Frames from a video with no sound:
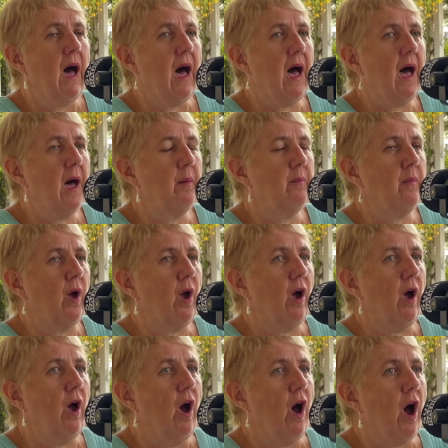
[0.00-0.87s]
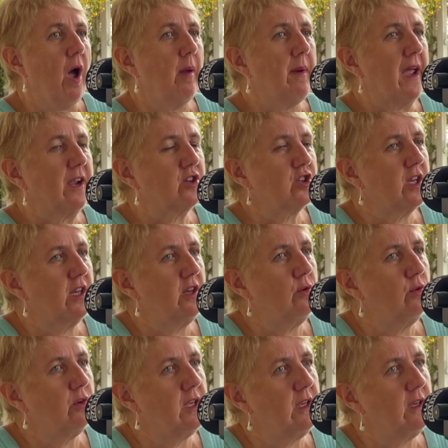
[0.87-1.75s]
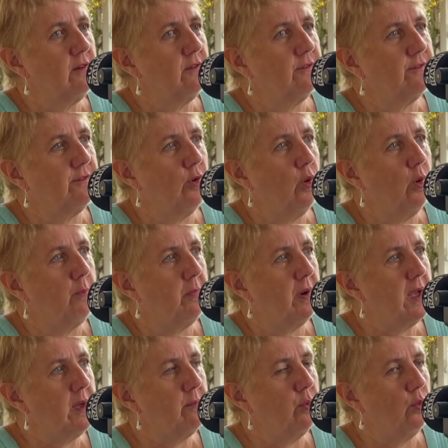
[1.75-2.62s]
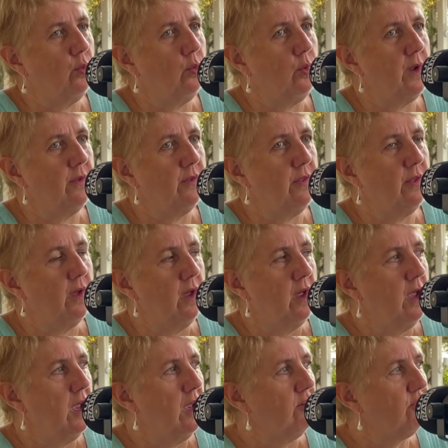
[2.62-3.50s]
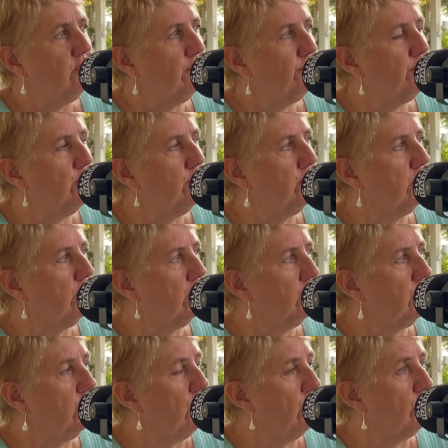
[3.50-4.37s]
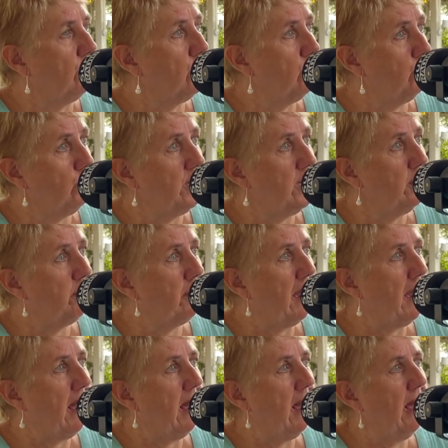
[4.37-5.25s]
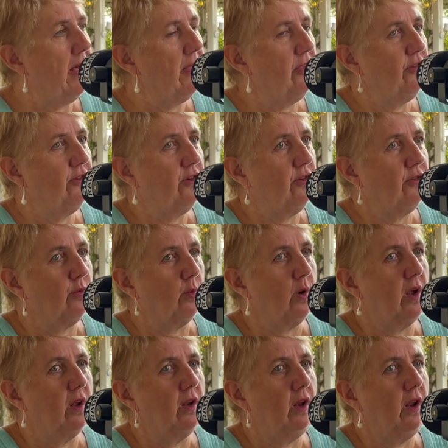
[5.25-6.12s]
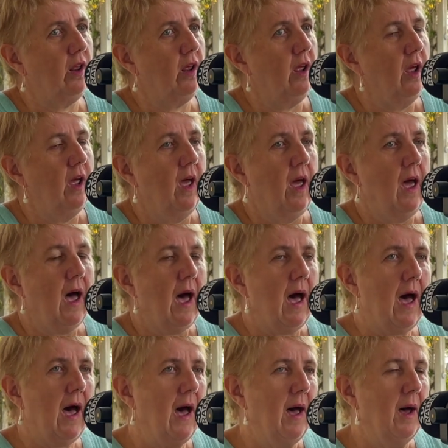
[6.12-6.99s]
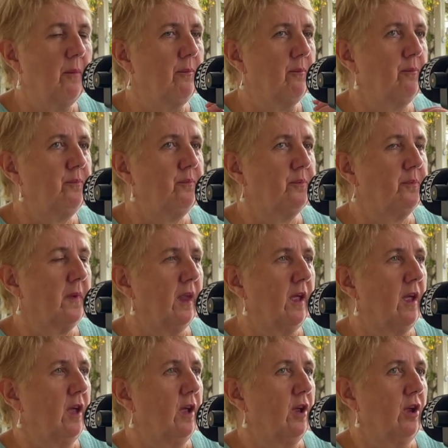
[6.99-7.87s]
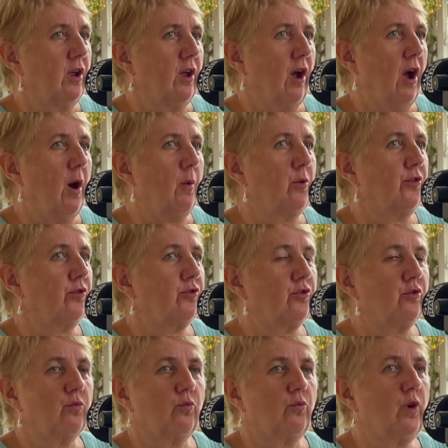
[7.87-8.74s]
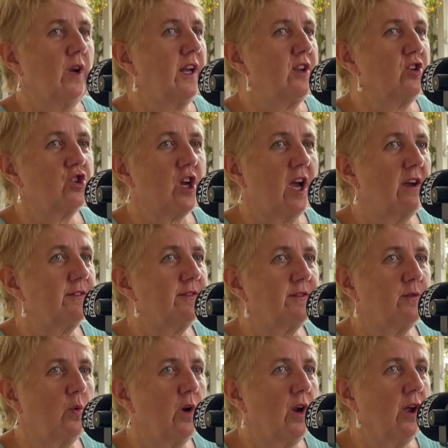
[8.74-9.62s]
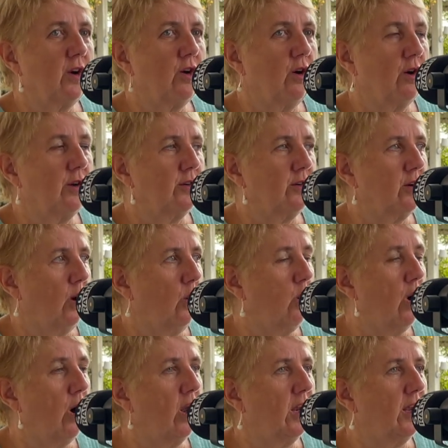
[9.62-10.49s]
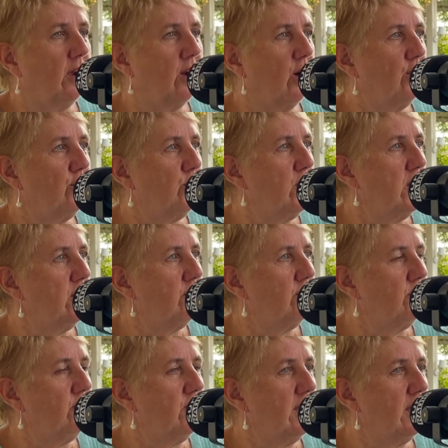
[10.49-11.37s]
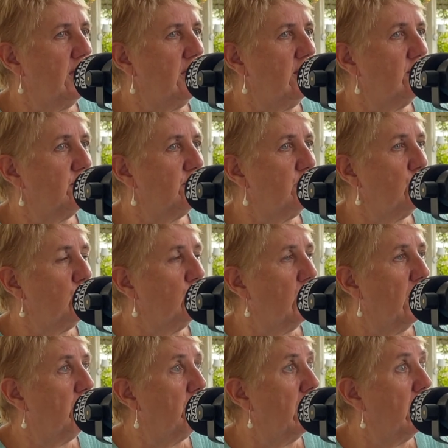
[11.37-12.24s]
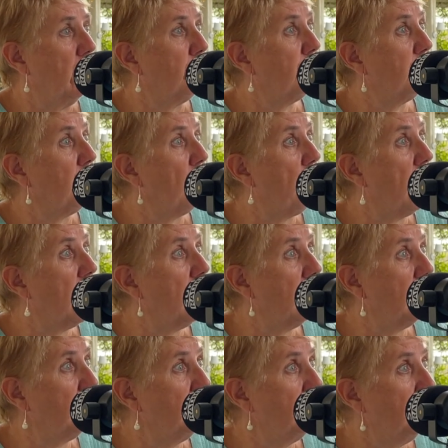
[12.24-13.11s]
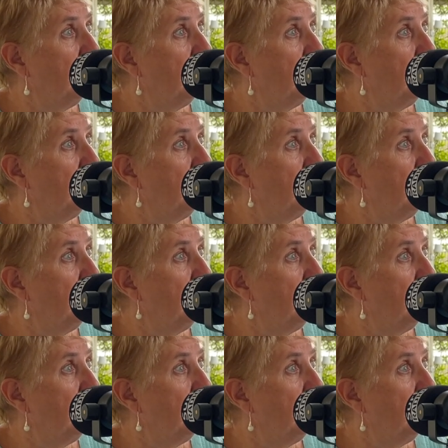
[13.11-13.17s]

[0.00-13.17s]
Um, I'm actually looking for people with different, you know, career paths as well. Um, I was really chuffed when I got a while ago to in interview um, a fire